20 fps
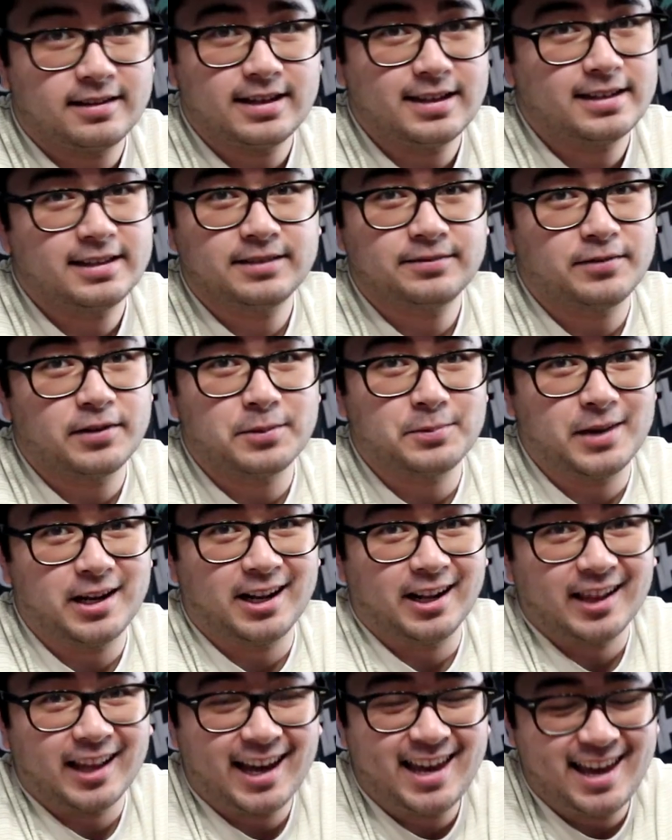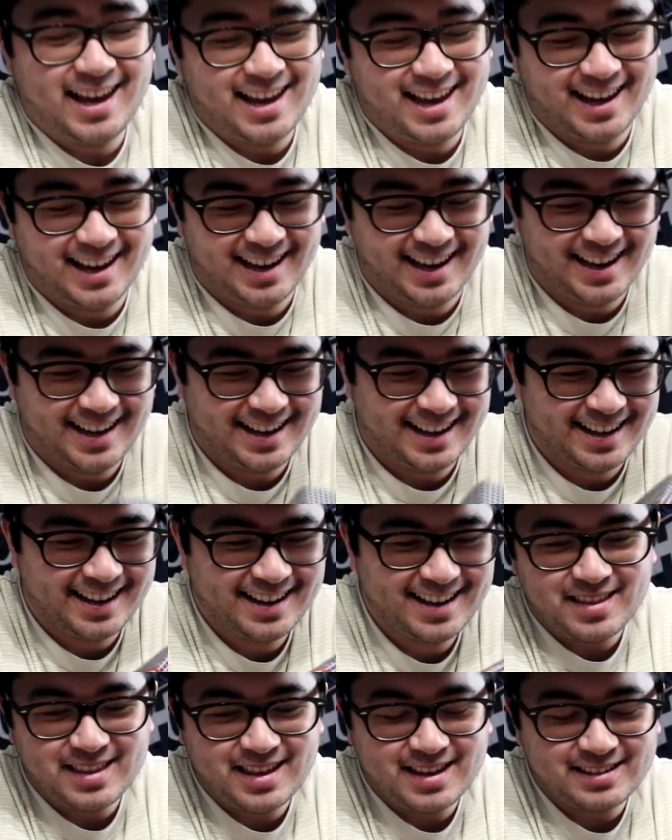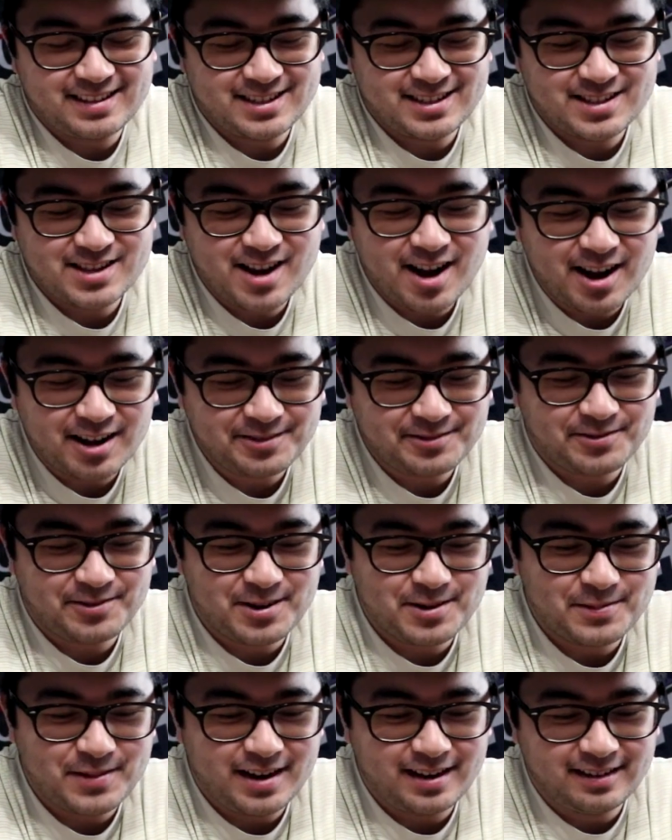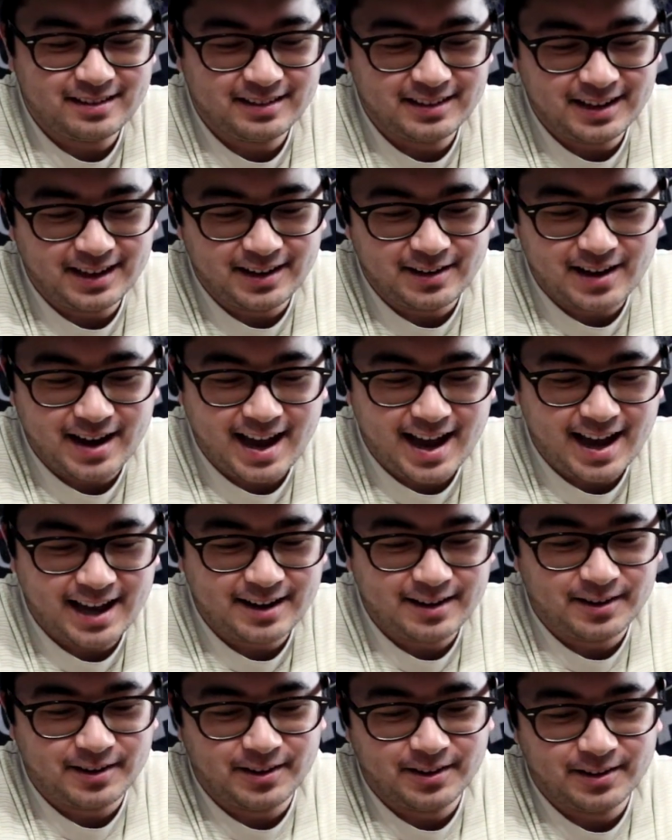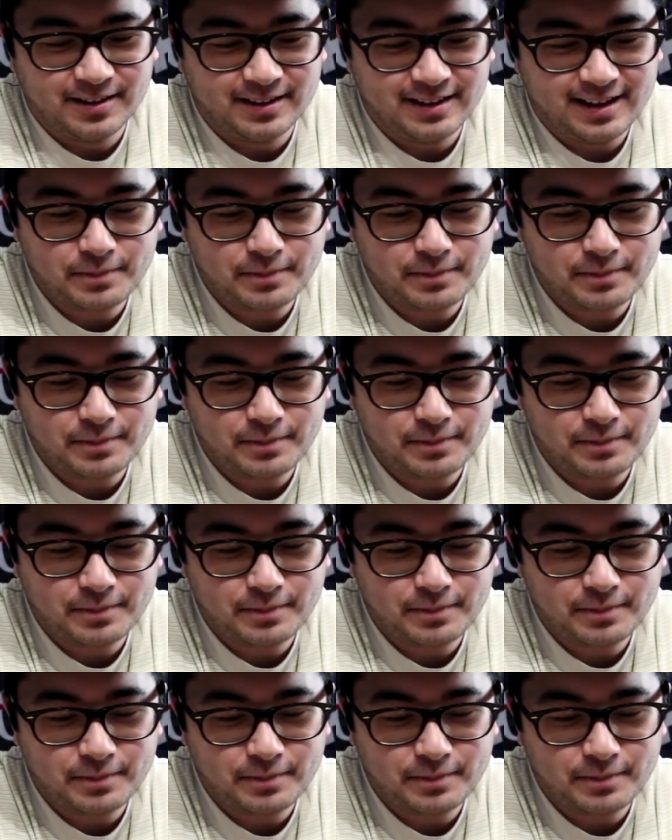isn't from Italy. This is not from Italy at all.